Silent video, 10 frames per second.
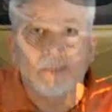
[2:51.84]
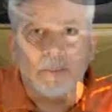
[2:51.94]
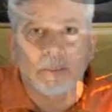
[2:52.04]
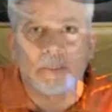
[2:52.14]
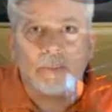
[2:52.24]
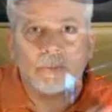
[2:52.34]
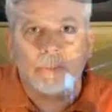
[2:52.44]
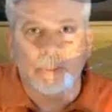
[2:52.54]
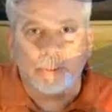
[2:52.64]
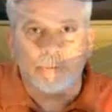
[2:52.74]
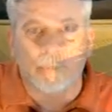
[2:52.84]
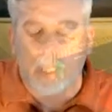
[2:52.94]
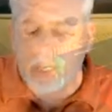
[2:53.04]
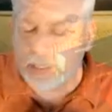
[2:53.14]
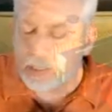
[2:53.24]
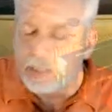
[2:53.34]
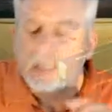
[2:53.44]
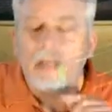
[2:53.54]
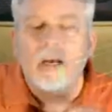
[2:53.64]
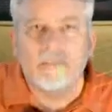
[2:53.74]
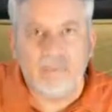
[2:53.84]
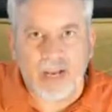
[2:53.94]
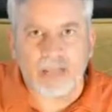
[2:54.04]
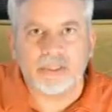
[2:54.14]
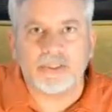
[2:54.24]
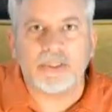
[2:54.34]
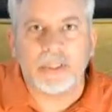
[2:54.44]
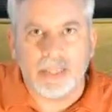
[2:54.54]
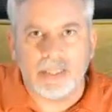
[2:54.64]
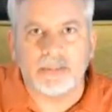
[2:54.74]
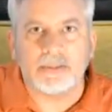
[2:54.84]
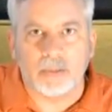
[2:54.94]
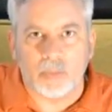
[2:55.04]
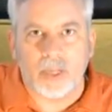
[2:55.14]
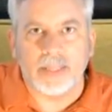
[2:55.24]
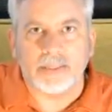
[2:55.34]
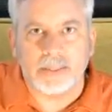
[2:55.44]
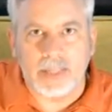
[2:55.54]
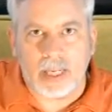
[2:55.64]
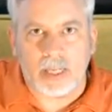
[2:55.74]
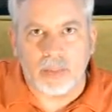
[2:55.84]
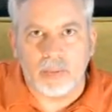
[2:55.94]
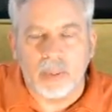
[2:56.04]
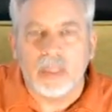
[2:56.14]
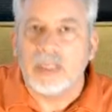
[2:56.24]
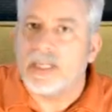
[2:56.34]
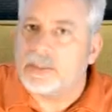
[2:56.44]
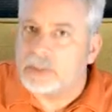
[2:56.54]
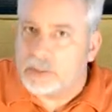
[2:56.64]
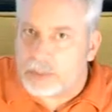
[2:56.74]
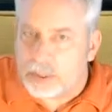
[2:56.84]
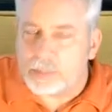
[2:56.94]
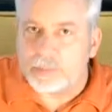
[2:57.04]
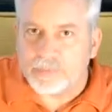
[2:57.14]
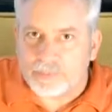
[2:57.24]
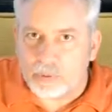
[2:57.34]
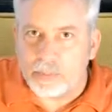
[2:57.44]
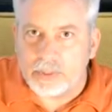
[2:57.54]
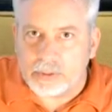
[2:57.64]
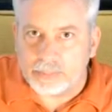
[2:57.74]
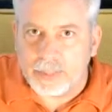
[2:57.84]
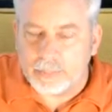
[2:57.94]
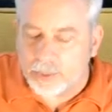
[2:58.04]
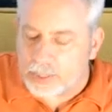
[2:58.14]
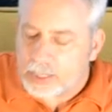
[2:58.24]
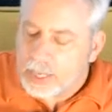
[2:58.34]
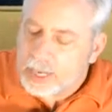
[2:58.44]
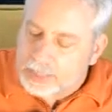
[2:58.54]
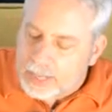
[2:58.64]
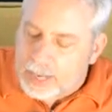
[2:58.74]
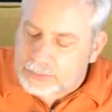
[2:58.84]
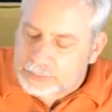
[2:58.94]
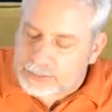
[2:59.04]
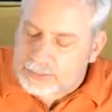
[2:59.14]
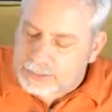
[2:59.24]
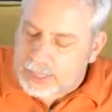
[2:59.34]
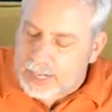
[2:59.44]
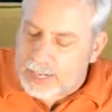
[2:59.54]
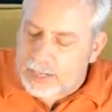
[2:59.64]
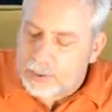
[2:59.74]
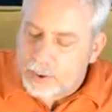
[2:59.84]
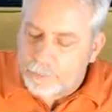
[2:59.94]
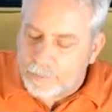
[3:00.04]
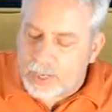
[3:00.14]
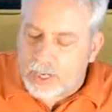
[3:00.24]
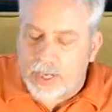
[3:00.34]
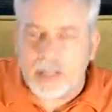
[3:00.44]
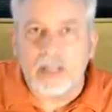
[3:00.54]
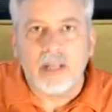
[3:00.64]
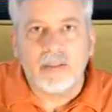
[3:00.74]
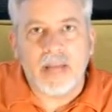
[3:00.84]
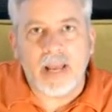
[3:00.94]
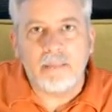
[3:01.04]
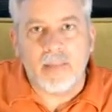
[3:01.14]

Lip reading: to look just right, Avexir is the way to go. It's a good performance memory, and not just that, but they